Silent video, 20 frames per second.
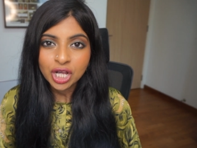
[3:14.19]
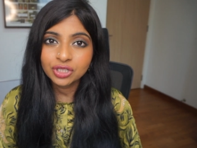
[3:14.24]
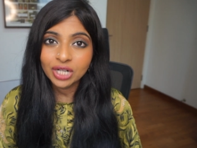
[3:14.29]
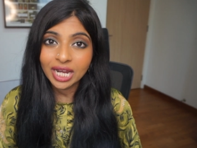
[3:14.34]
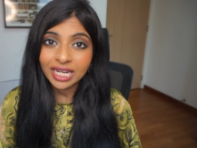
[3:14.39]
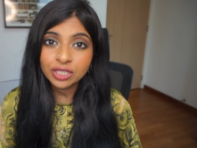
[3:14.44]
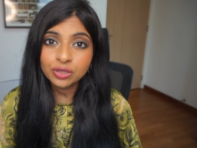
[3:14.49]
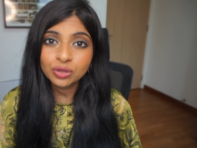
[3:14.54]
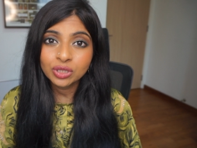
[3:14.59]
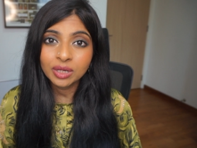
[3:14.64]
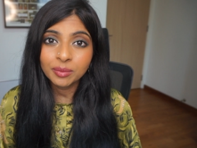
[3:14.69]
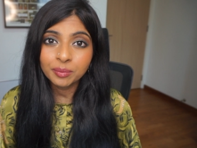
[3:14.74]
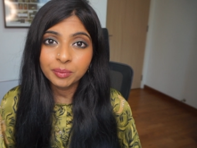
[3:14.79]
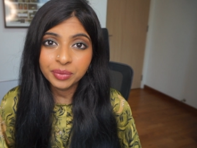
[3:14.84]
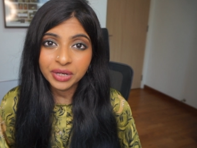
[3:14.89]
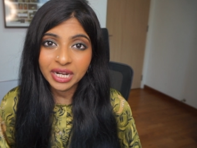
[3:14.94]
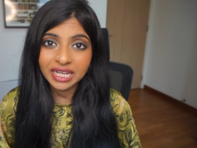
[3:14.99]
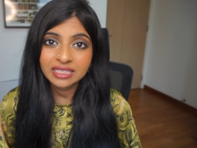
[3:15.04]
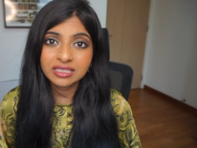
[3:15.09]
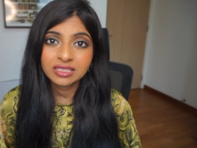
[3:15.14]
Try to
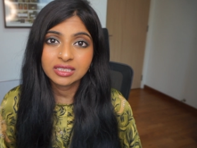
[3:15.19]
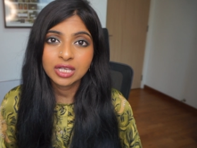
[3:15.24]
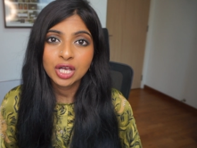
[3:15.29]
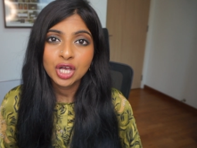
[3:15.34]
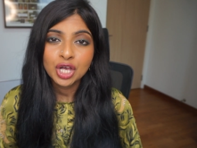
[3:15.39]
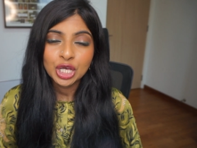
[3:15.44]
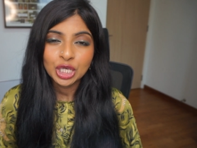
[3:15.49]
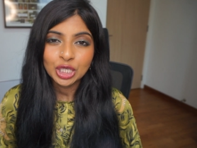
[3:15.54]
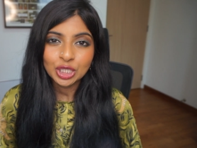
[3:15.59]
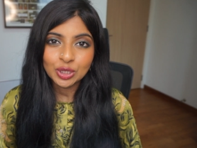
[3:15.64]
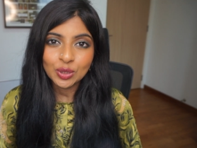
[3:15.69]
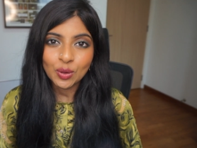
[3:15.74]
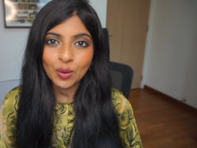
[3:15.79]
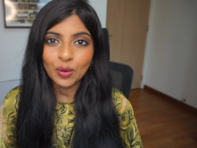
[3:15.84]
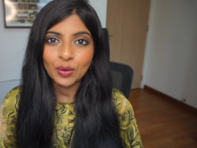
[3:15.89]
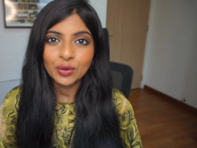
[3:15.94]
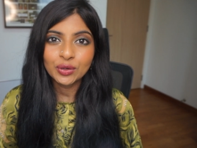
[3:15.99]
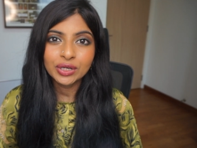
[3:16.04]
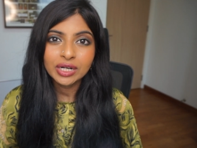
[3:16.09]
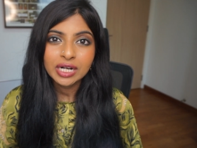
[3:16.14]
compress
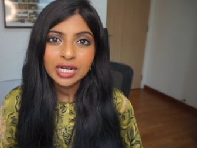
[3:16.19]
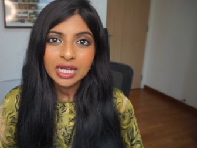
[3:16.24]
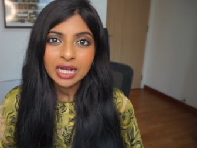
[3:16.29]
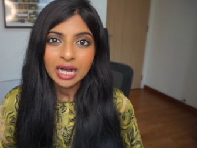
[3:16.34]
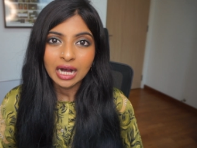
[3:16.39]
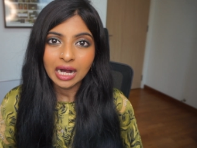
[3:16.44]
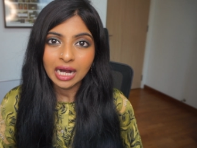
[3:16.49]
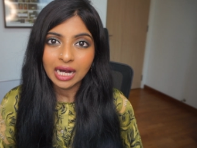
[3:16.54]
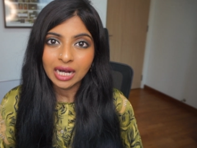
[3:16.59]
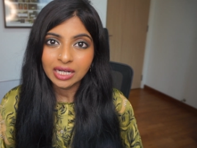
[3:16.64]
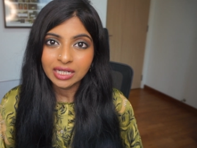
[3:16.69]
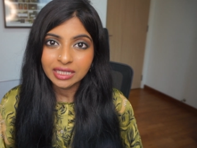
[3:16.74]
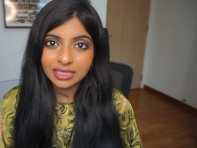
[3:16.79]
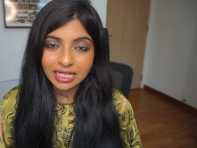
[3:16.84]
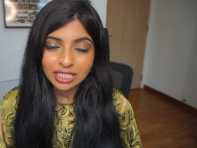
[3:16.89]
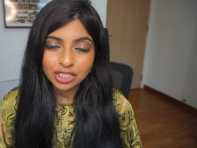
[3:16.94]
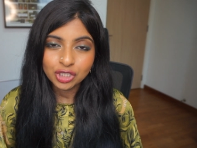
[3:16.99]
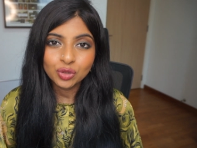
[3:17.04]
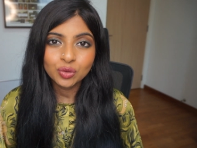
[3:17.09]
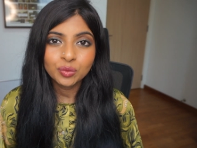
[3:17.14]
your
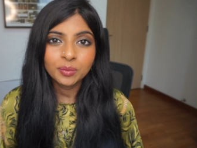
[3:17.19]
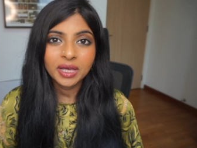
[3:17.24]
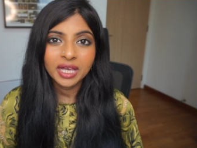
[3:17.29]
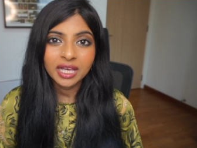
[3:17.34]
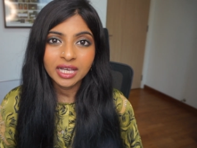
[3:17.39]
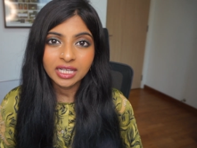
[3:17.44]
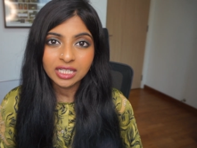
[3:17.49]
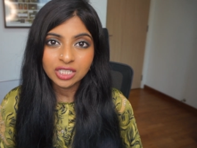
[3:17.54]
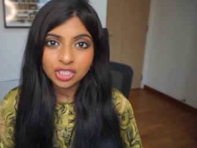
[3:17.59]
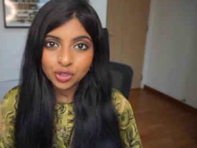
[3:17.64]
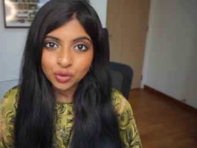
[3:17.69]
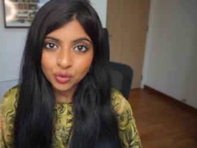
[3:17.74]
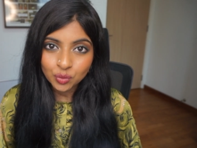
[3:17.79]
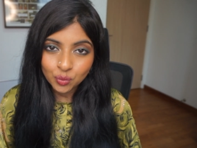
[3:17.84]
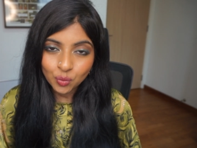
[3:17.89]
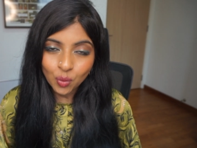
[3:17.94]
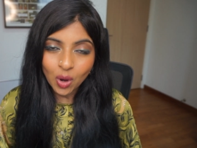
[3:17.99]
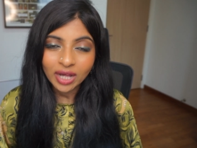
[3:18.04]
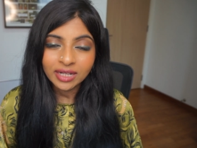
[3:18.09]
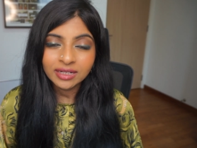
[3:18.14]
resume into
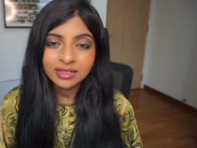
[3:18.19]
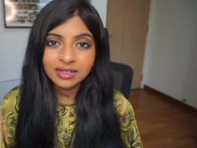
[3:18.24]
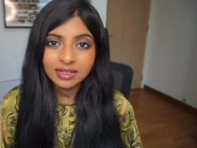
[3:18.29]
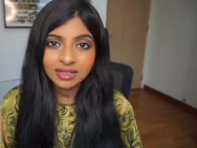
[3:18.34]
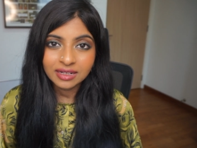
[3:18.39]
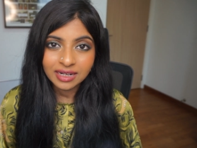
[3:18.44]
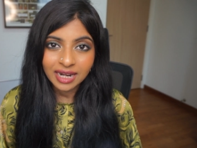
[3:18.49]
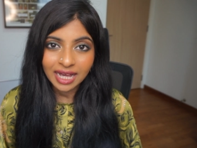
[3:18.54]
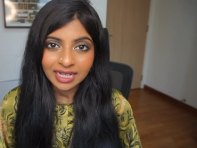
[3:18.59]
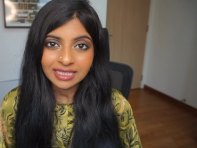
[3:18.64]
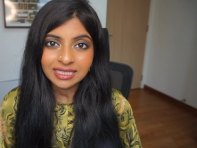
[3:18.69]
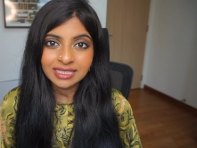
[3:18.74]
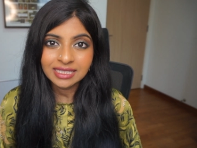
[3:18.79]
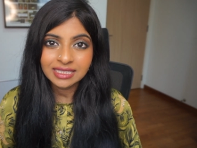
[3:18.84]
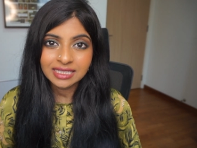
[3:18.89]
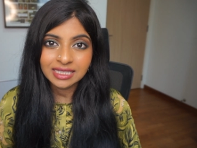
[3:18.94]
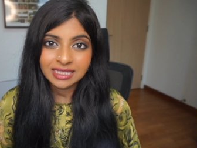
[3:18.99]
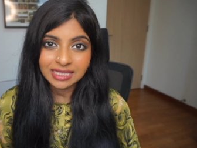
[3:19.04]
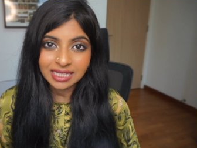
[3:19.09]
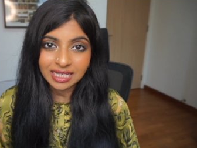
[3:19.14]
one nice
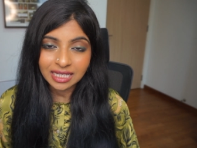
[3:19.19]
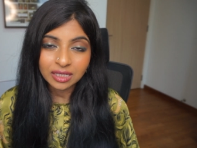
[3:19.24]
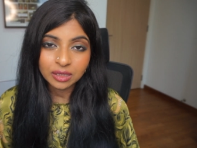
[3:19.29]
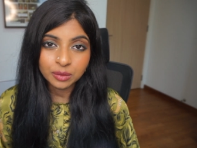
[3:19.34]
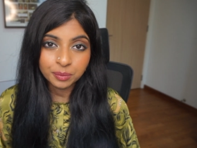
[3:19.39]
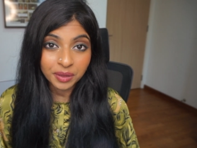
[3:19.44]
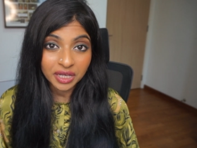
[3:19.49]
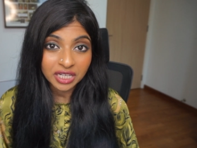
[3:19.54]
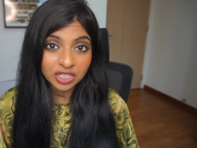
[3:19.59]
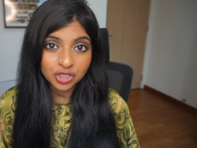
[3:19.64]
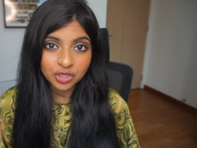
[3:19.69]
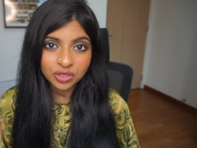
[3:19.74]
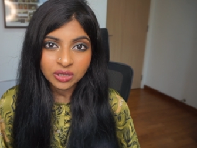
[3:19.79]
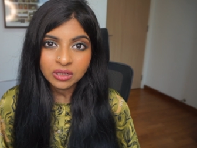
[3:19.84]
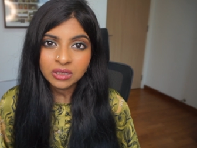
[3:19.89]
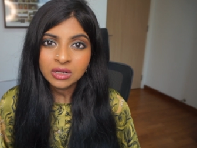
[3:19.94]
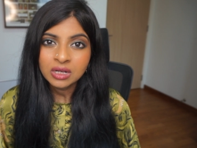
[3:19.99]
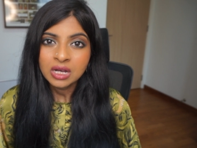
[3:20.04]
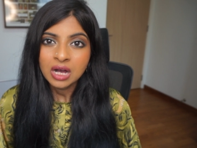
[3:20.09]
single pager